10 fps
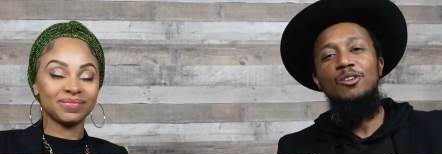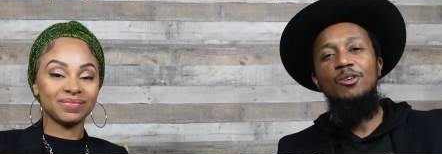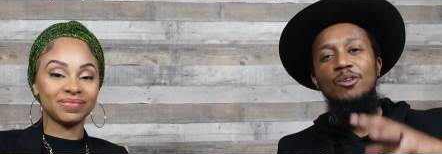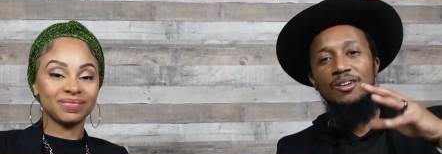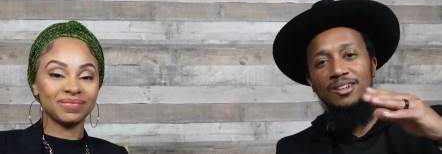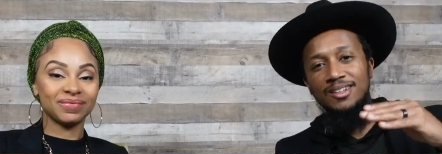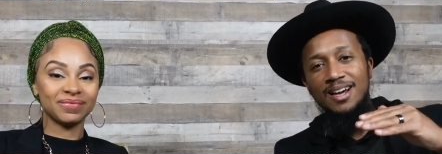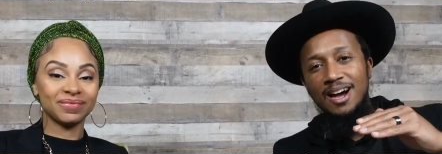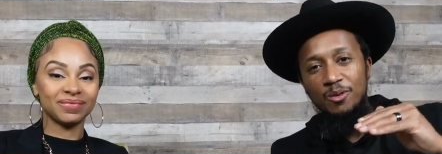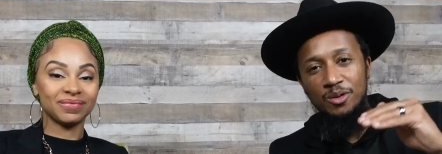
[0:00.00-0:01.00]
Speaker 1: on
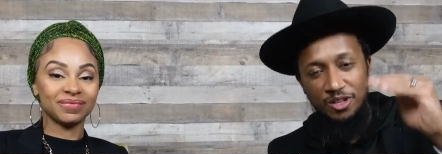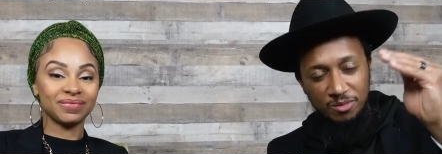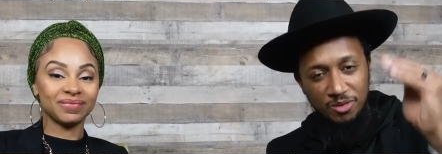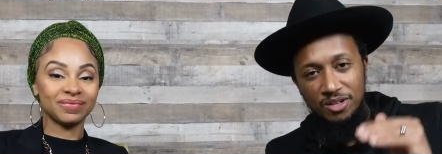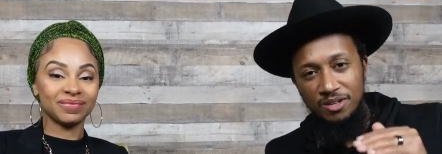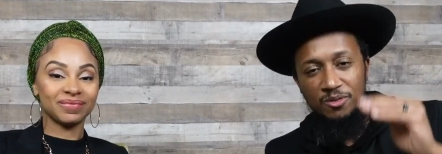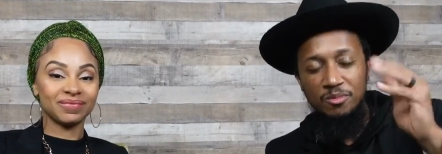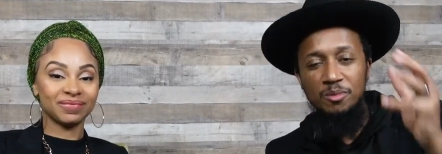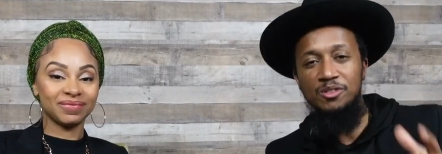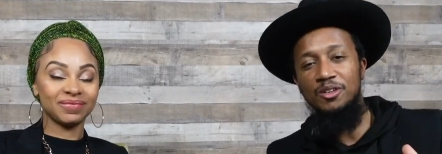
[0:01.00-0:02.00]
our community for
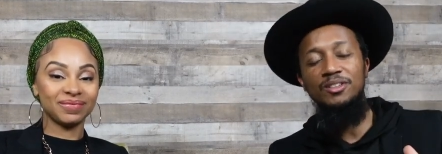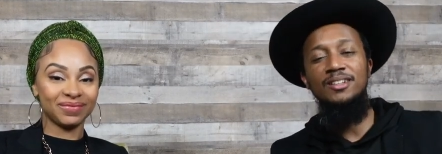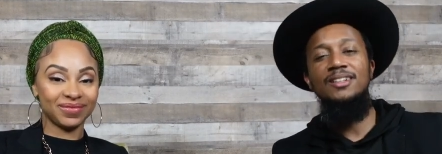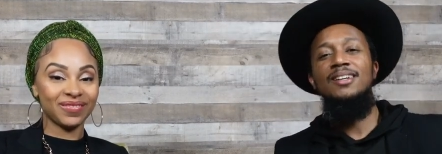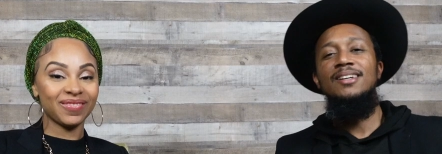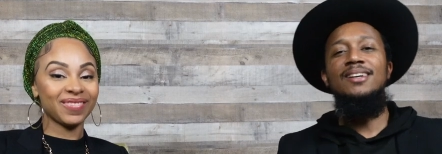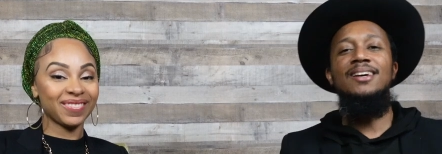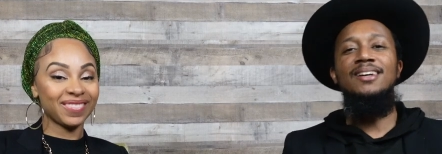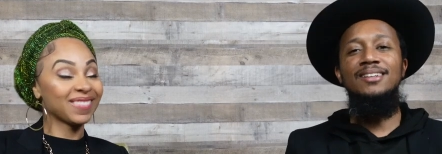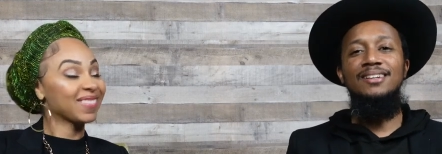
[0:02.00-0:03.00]
members only,
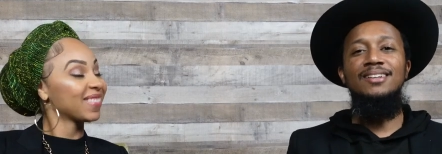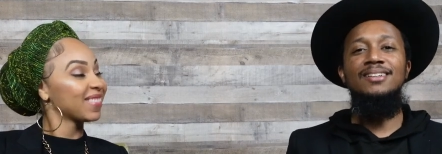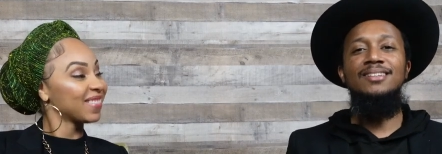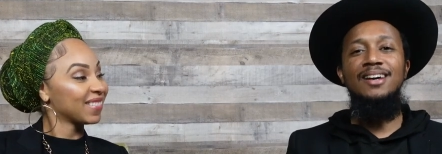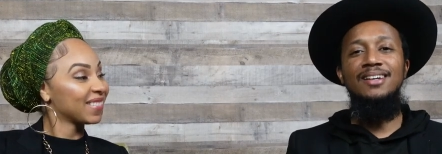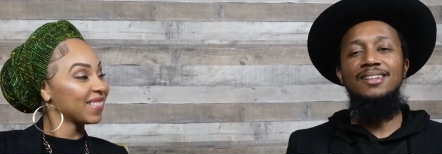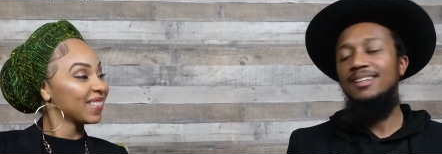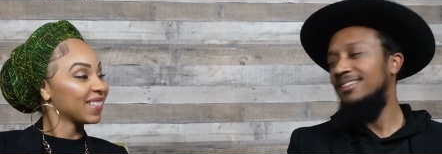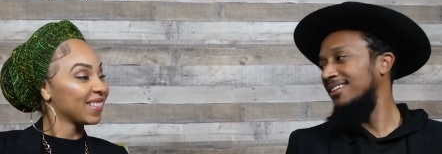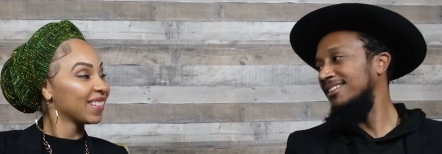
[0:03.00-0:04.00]
and uh, that I, th I
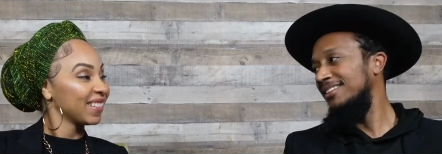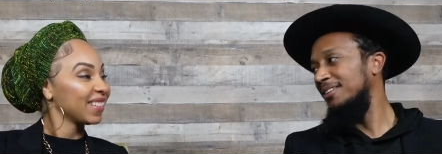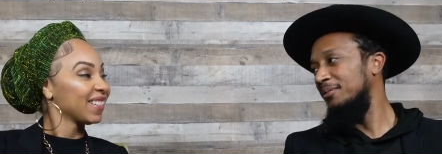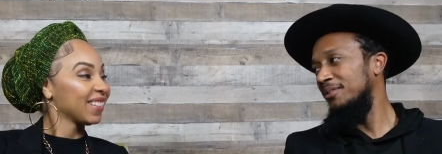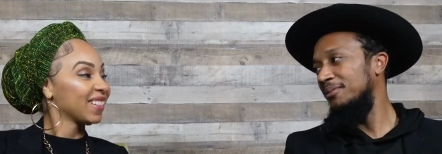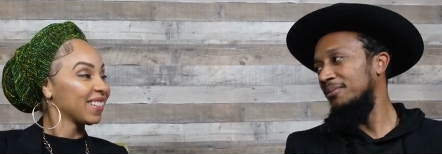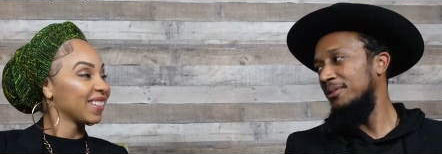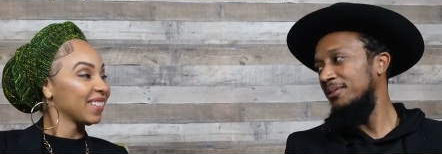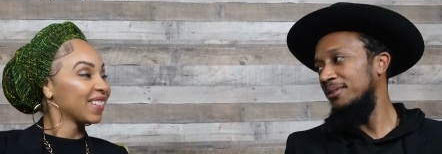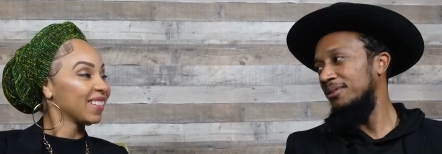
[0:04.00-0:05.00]
think I think that would be
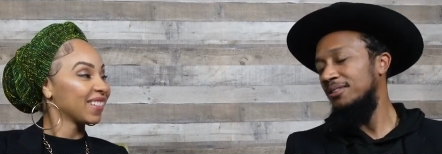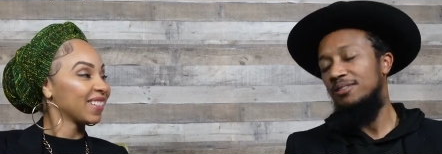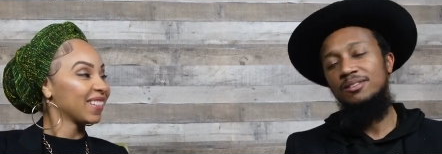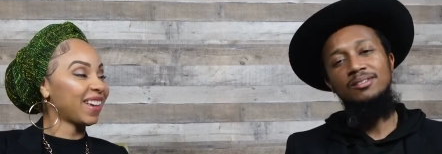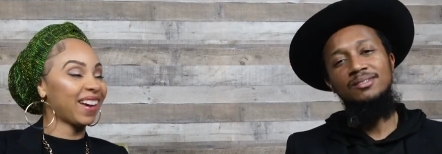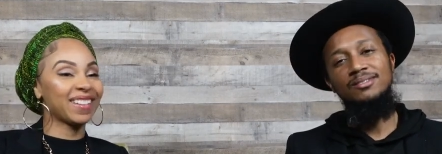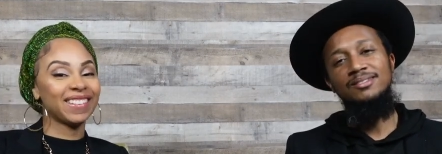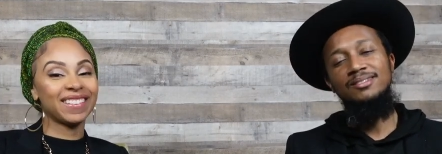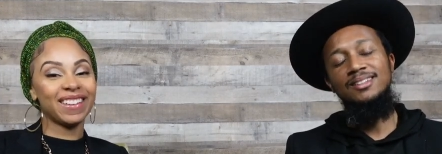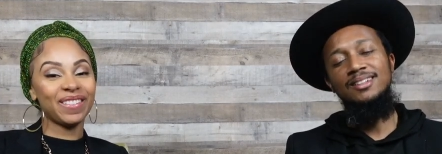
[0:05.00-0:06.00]
be really really cool. Yeah.
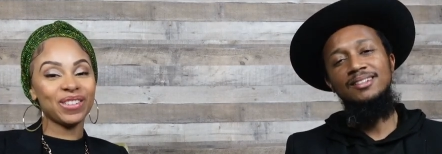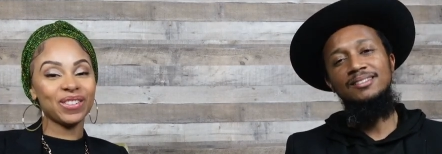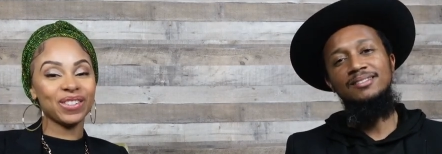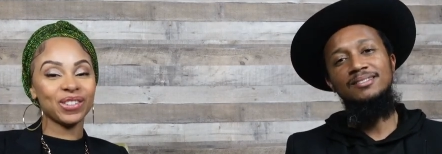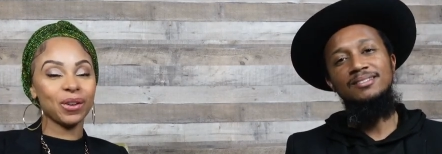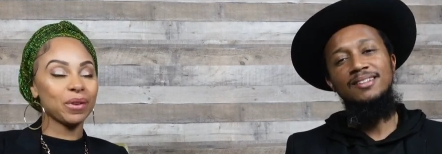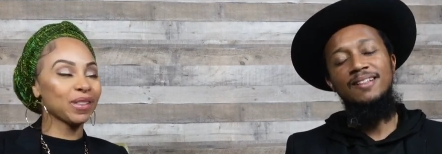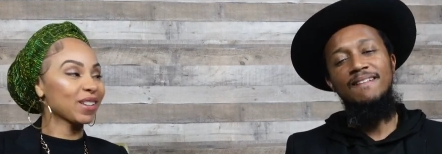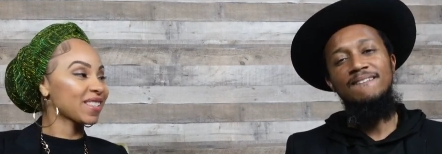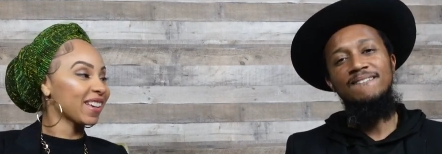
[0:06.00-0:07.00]
Speaker 2: That would put a show on what
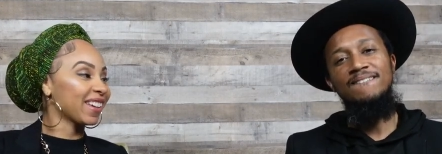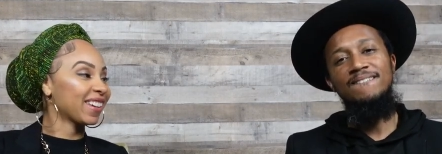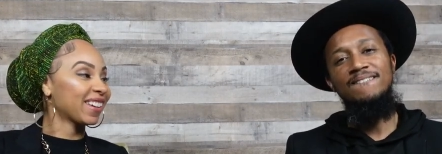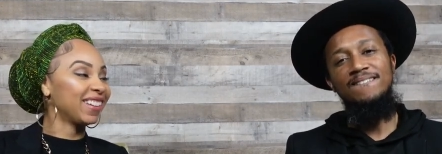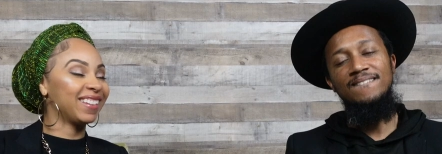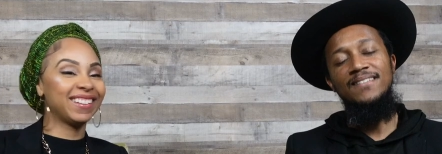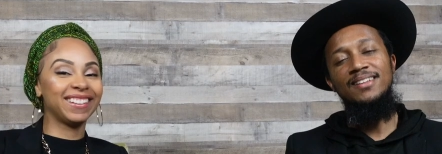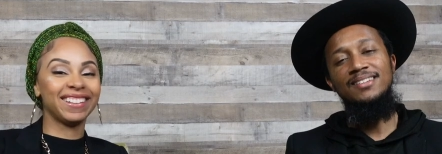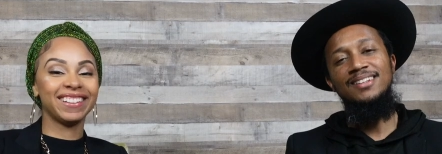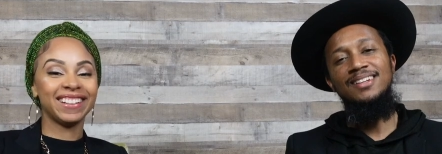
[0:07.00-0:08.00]
it looks like.
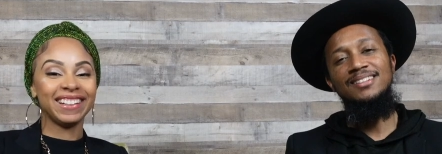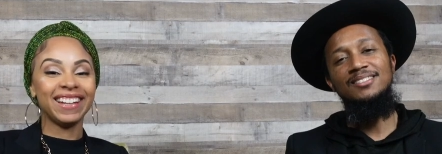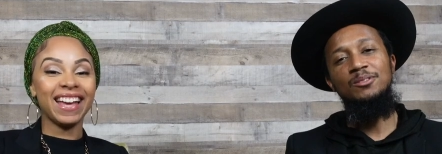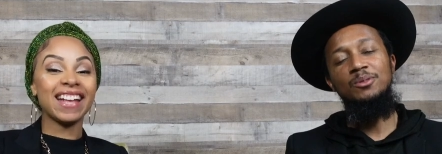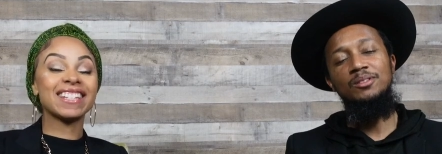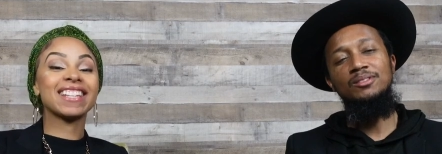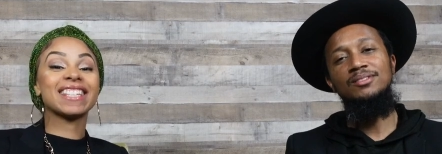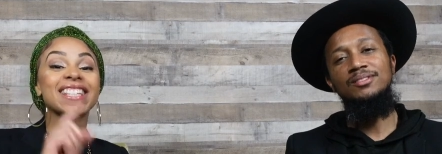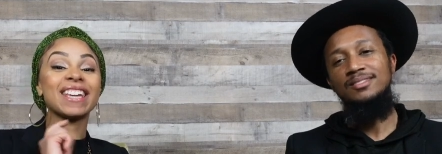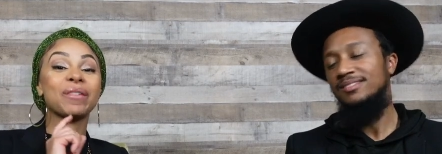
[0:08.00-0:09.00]
yeah, so and we'll, to
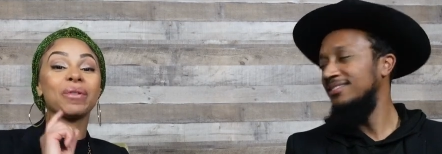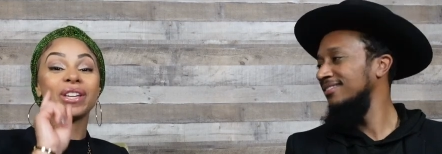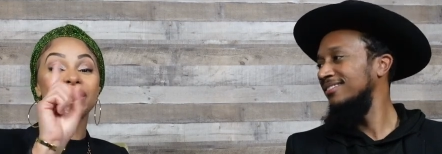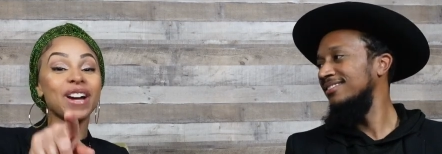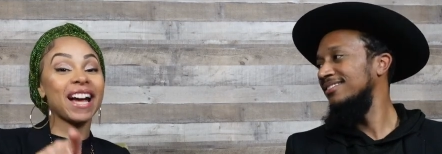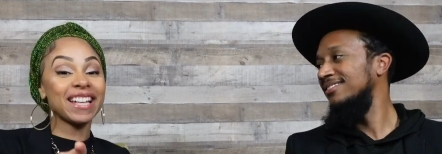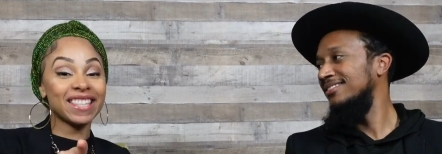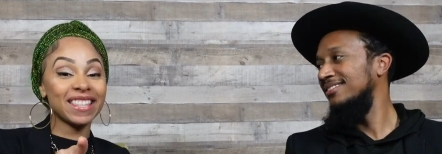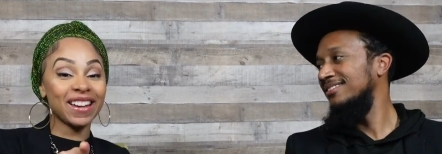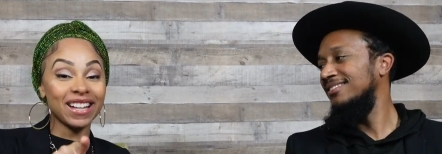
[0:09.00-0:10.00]
see what you guys
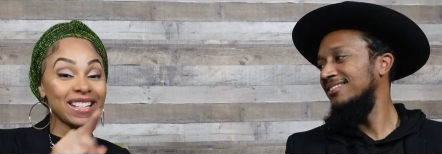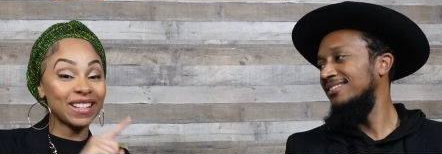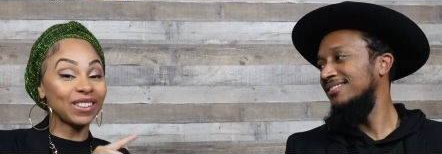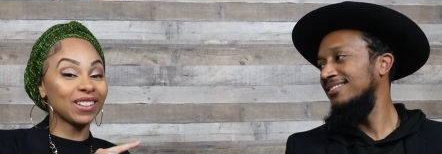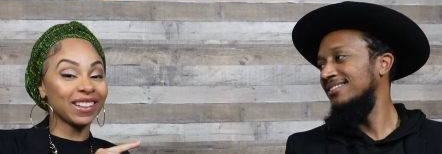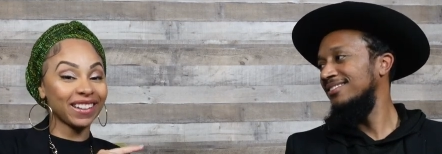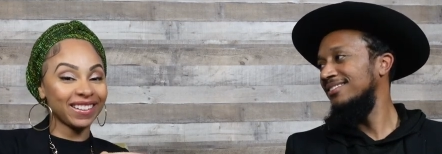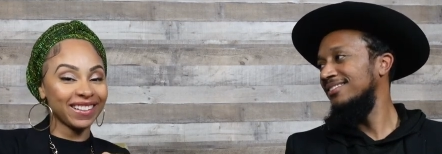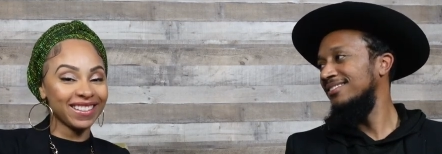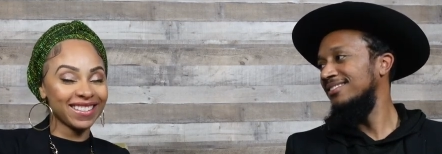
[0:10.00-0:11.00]
think. Does it look like
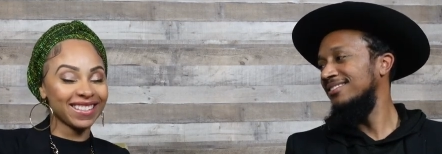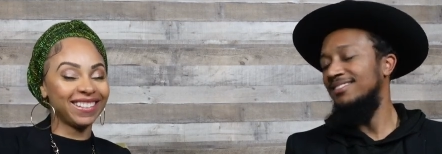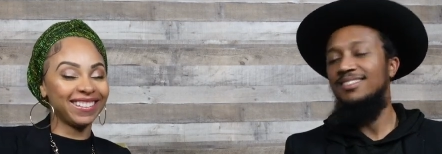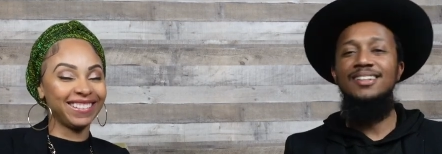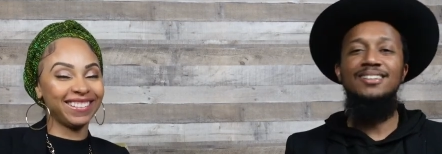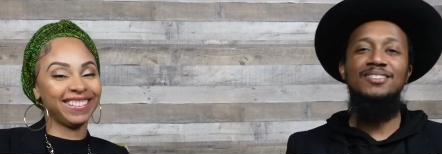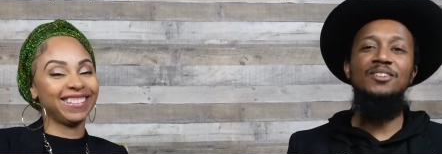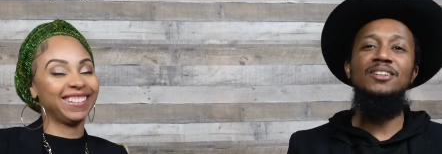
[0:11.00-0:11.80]
us? yeah.
Speaker 1: Oh